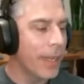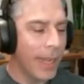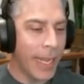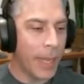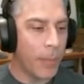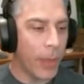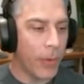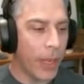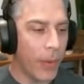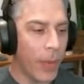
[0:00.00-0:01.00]
But
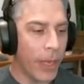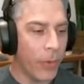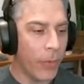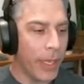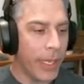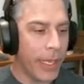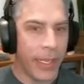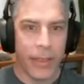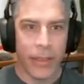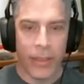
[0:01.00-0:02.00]
why don't we